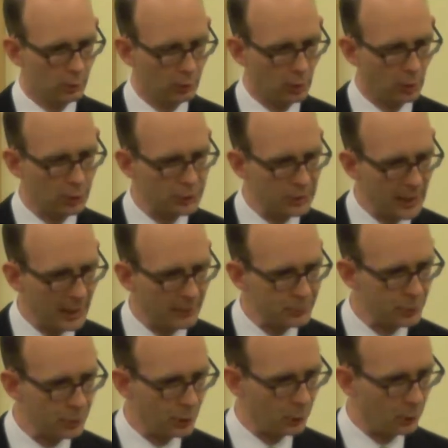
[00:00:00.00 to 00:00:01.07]
Now,
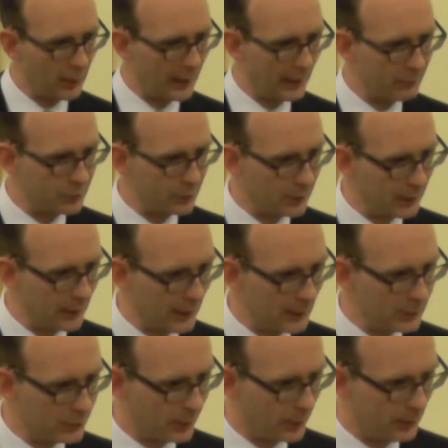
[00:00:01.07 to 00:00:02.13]
Samson arrives at
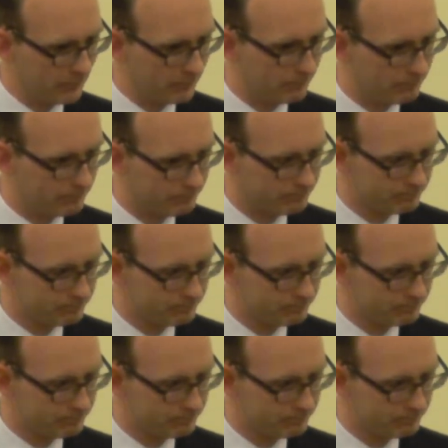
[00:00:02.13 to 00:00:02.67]
Gaza.